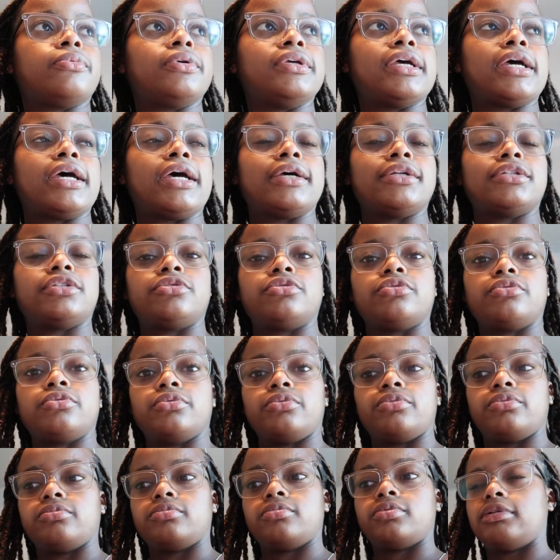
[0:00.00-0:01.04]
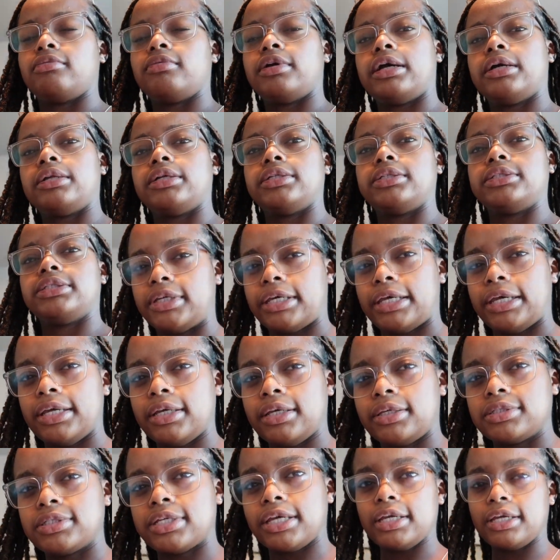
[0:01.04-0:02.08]
we had to run around and
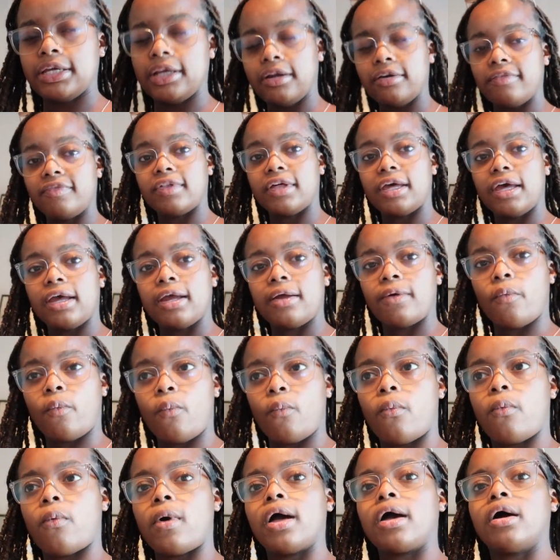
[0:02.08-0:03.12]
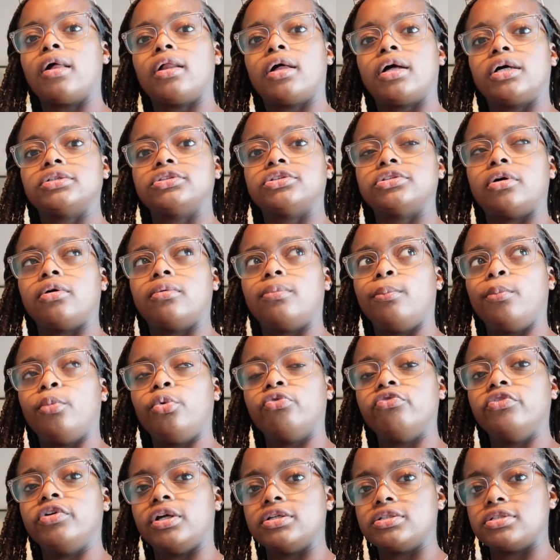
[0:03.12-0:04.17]
take care of that while also
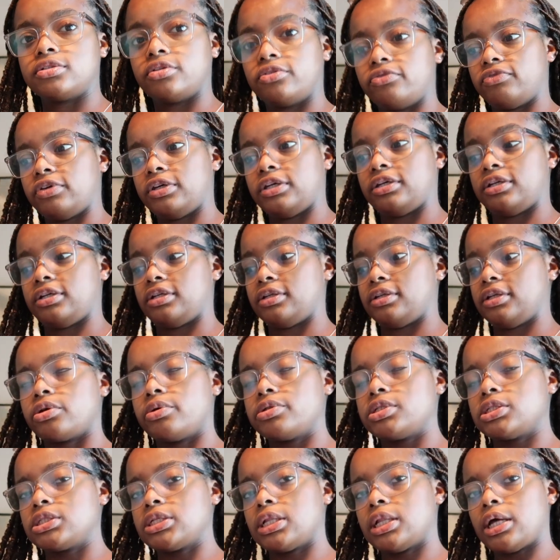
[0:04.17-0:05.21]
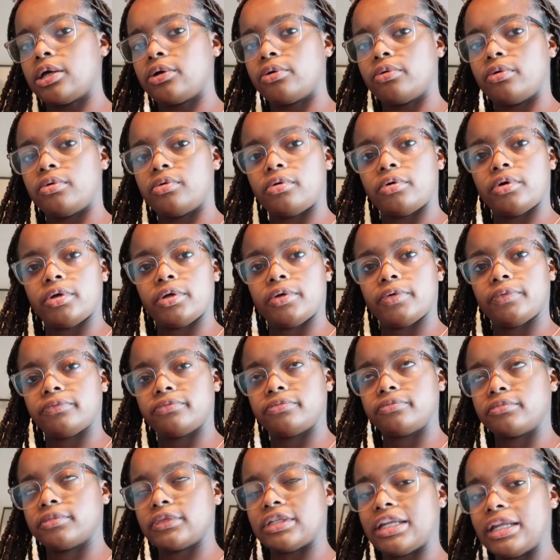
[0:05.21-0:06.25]
moving our stuff in. So it's just a lot going
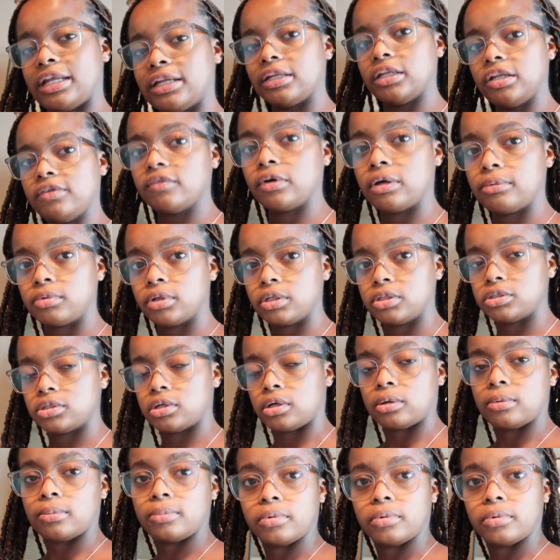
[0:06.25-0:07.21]
on. And I didn't even update y'all,